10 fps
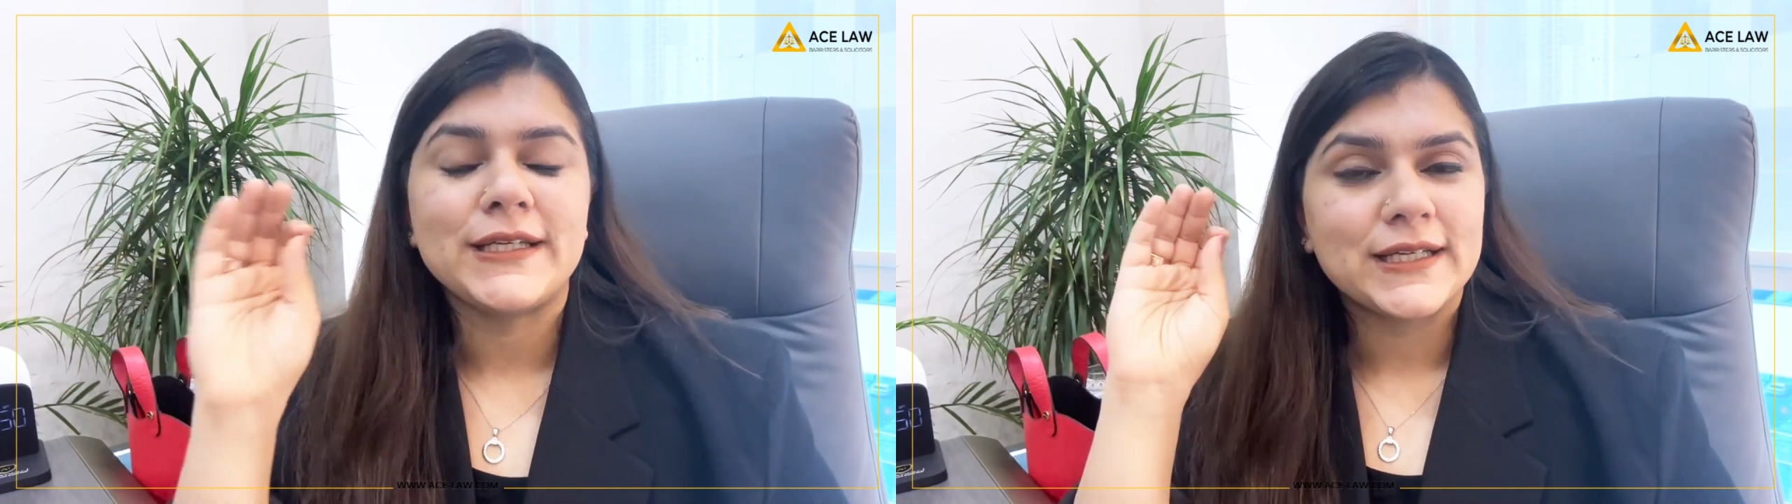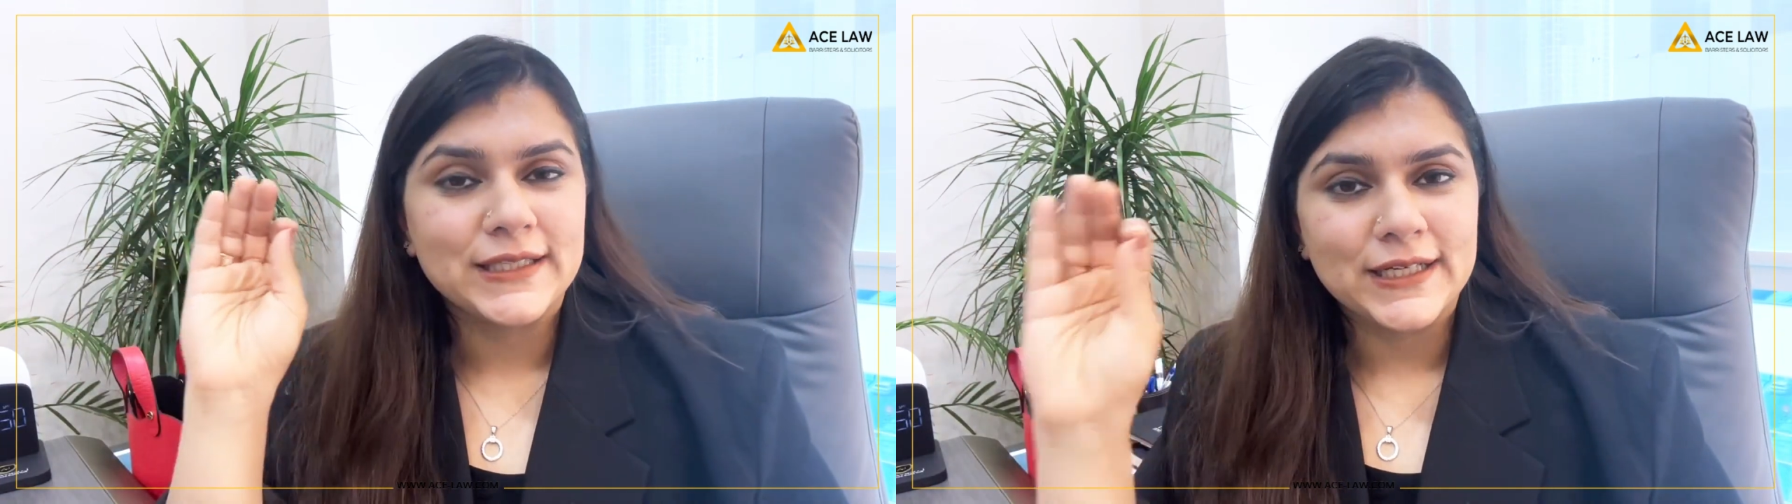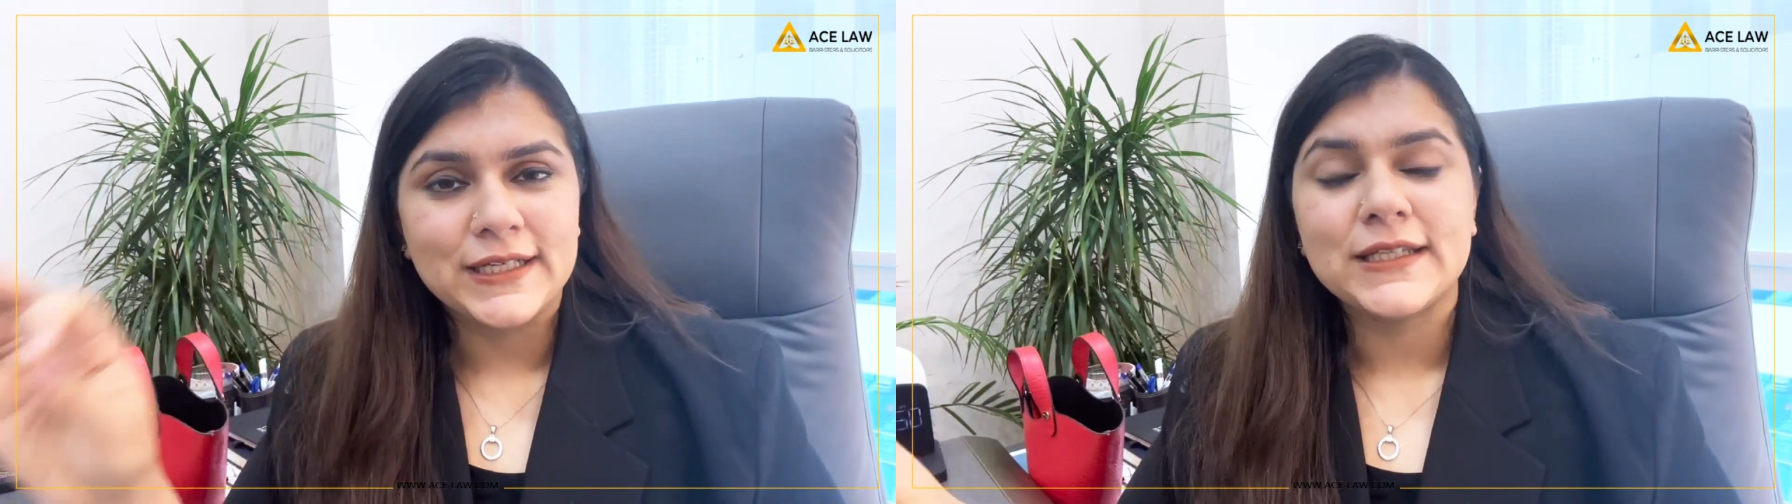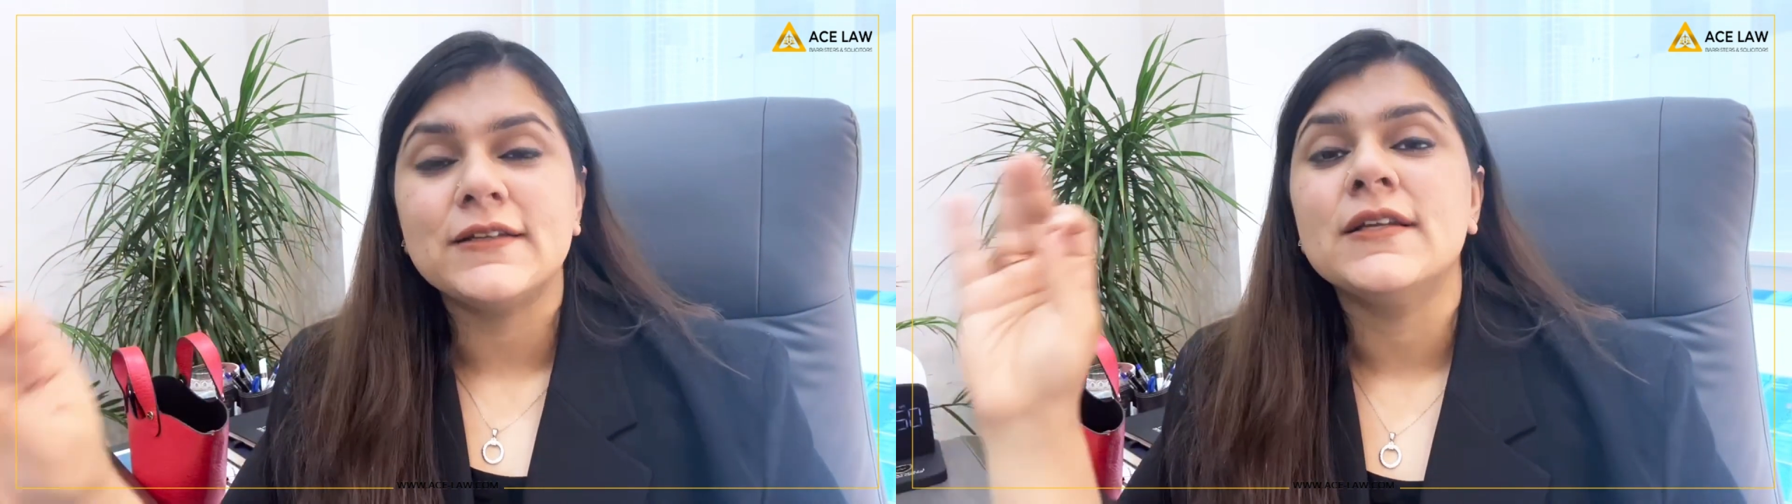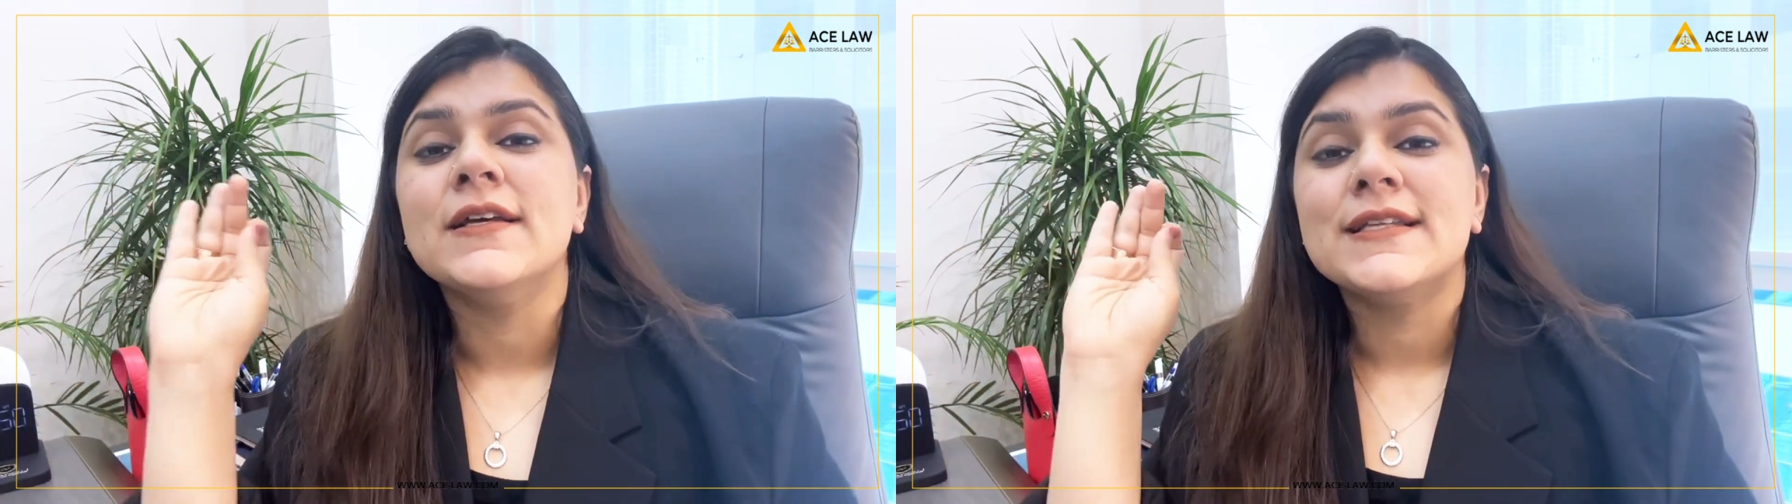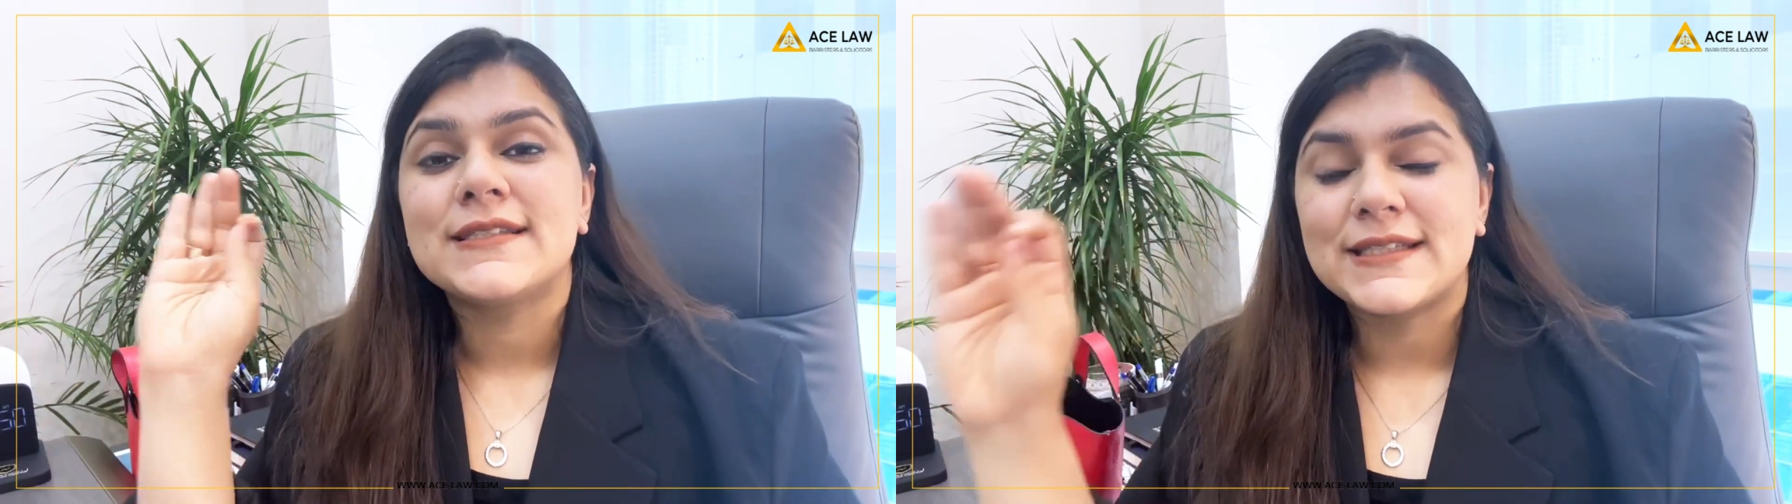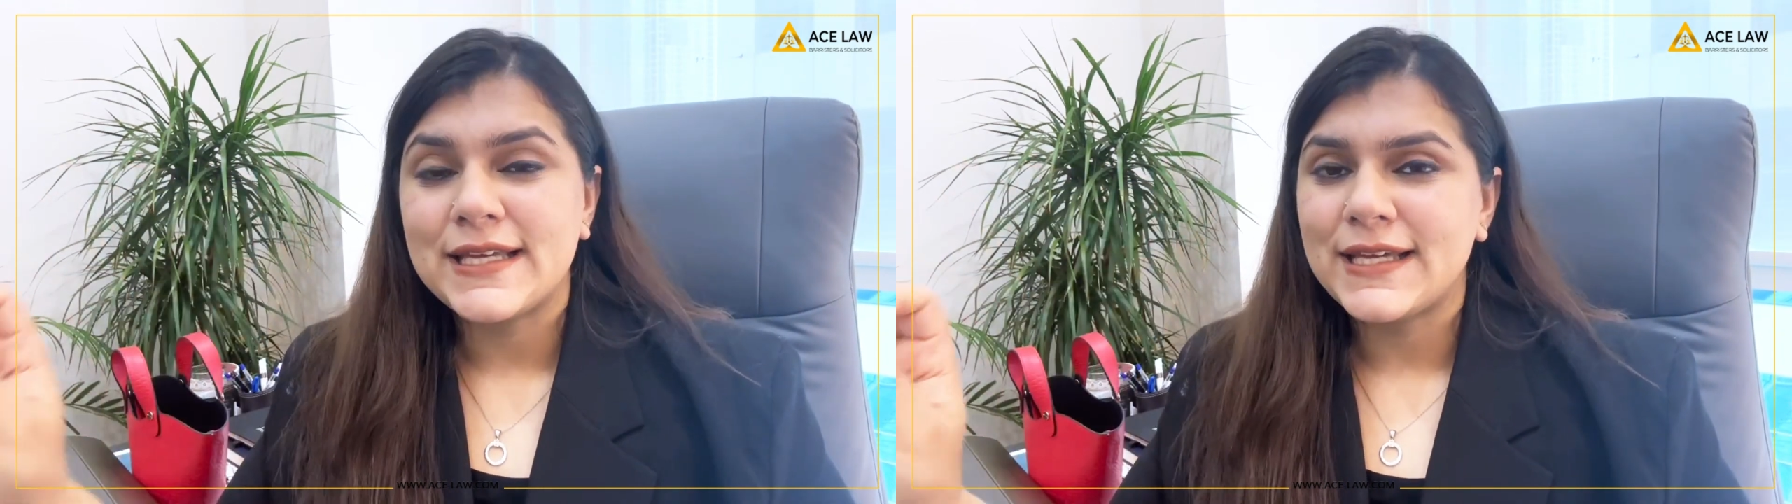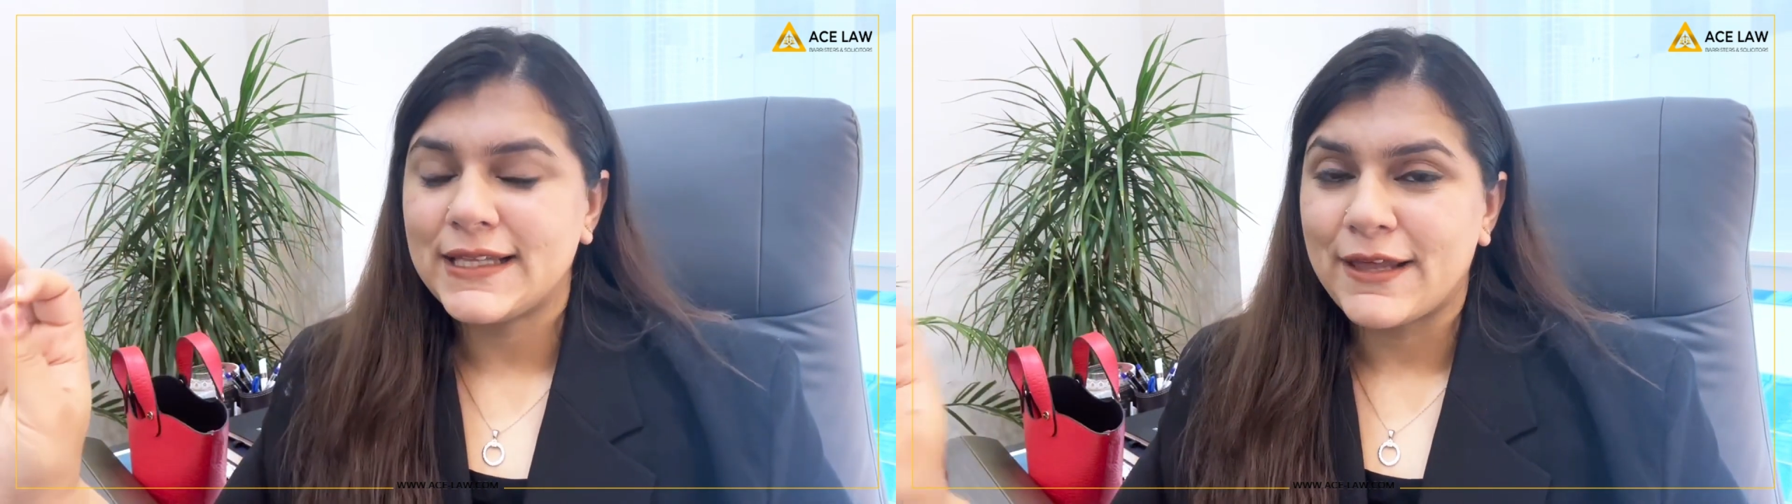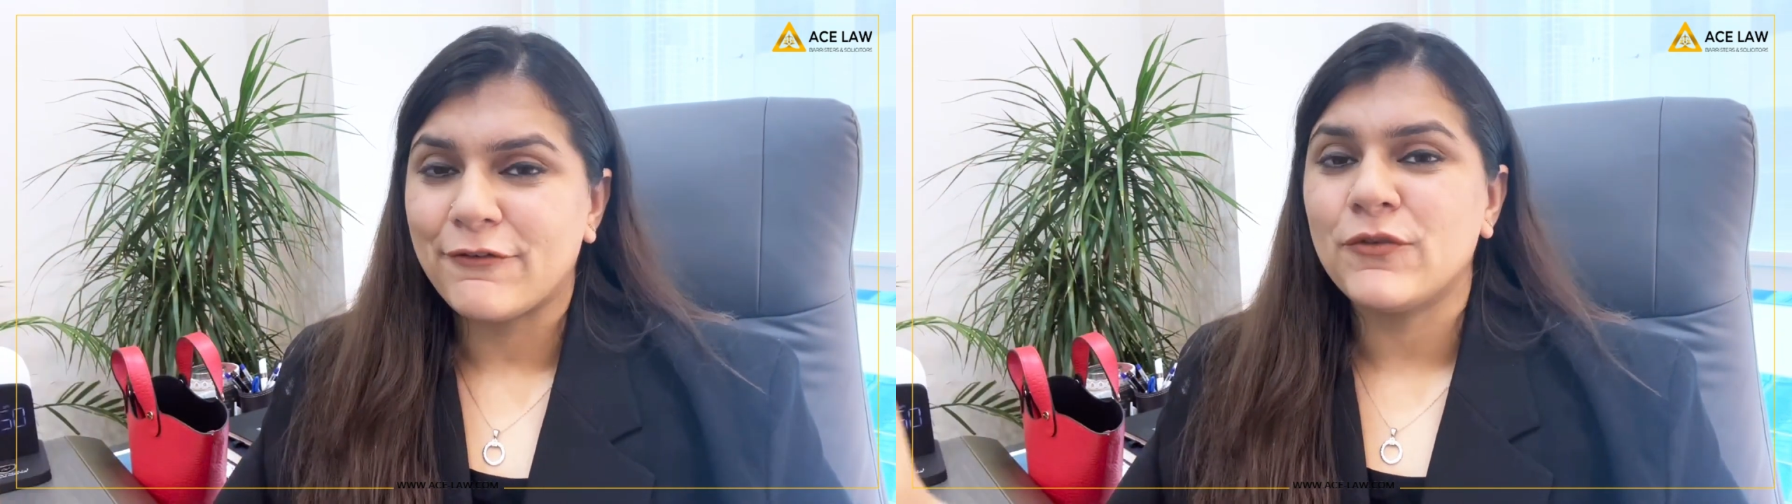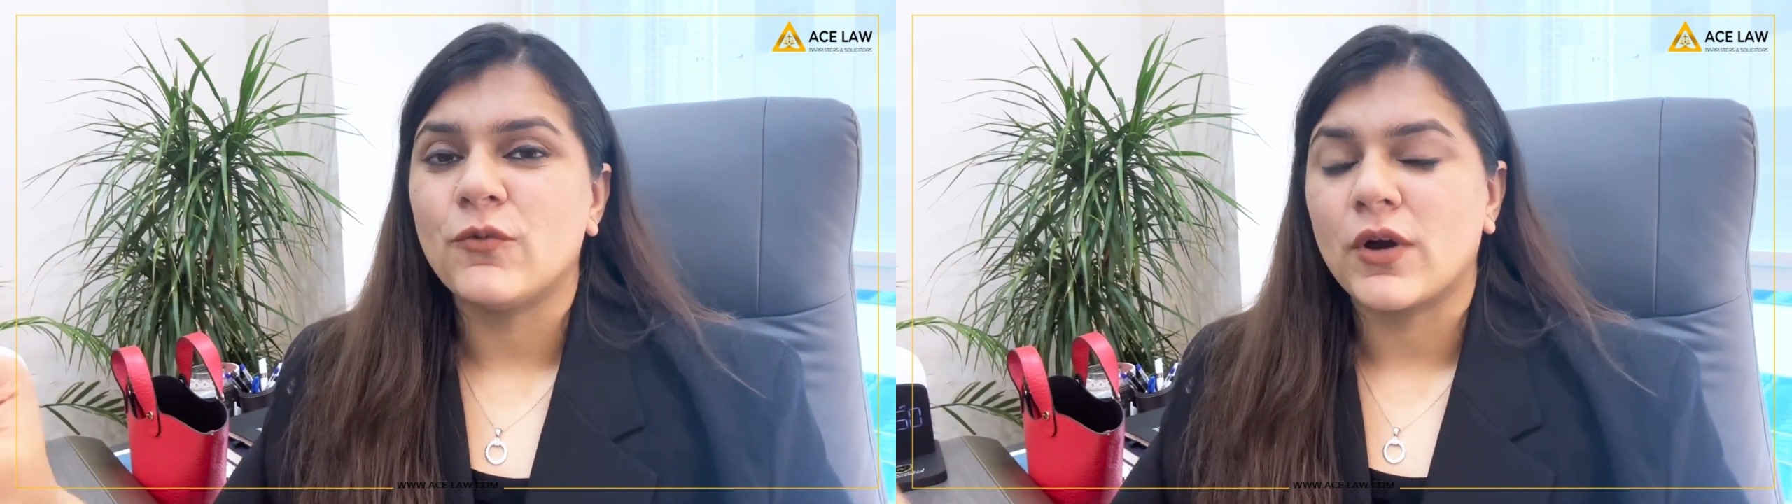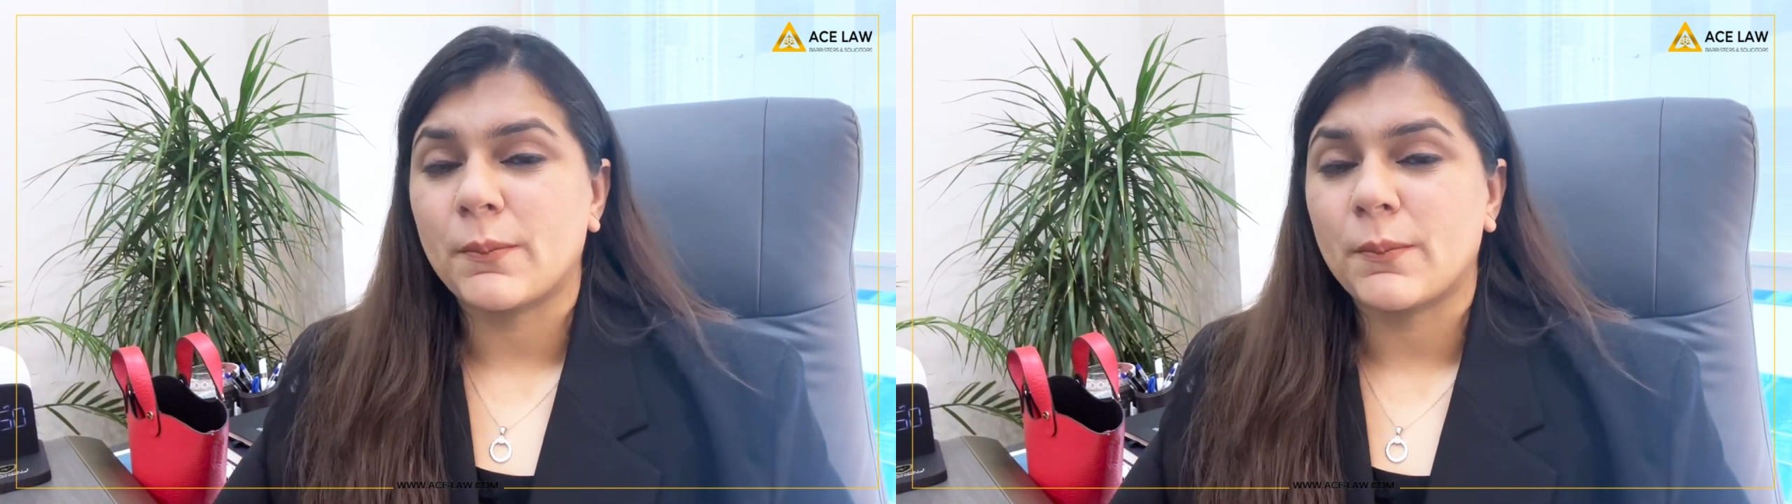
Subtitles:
Canadian C11 Work